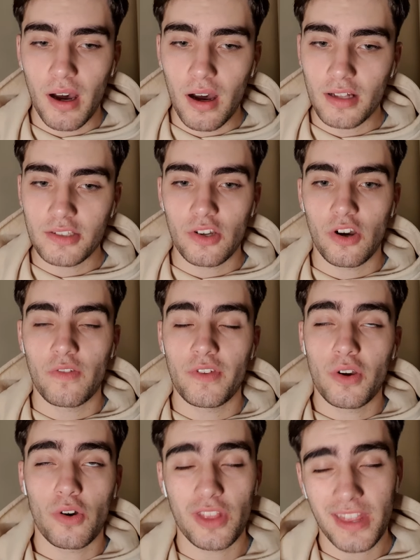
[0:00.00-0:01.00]
part of
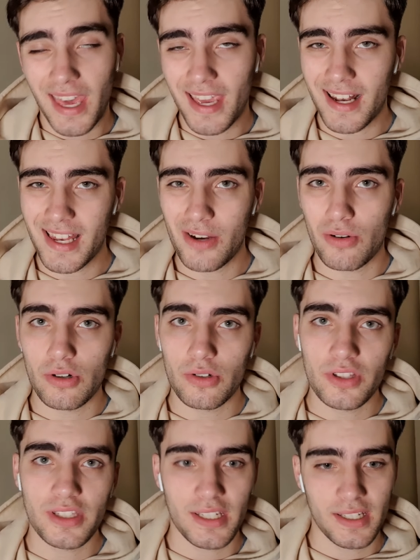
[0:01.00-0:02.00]
your daily
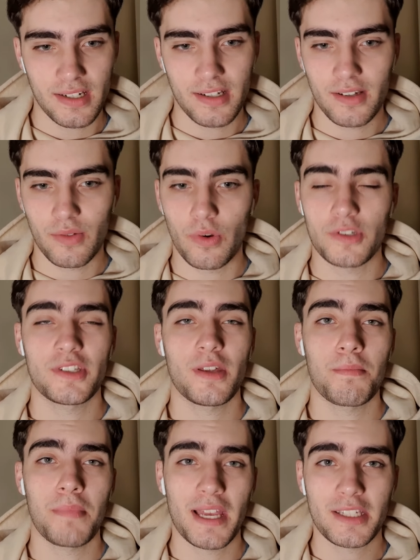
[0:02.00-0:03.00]
routine? What's
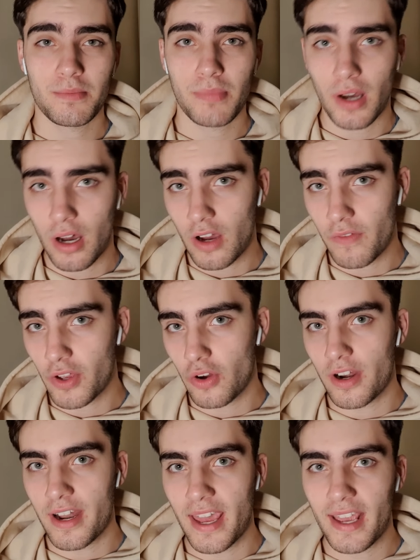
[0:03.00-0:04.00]
the best part of
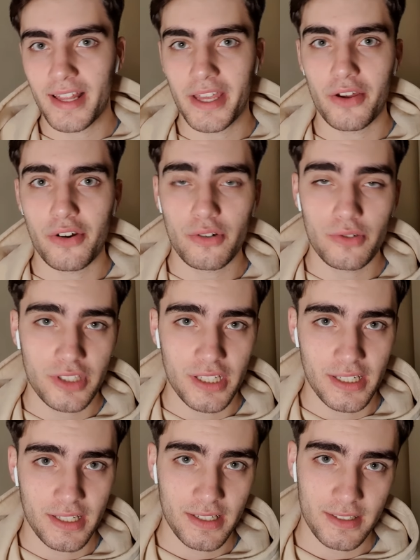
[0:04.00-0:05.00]
your daily
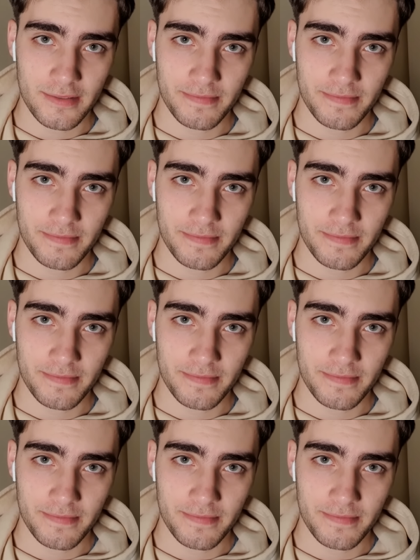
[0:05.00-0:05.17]
routine?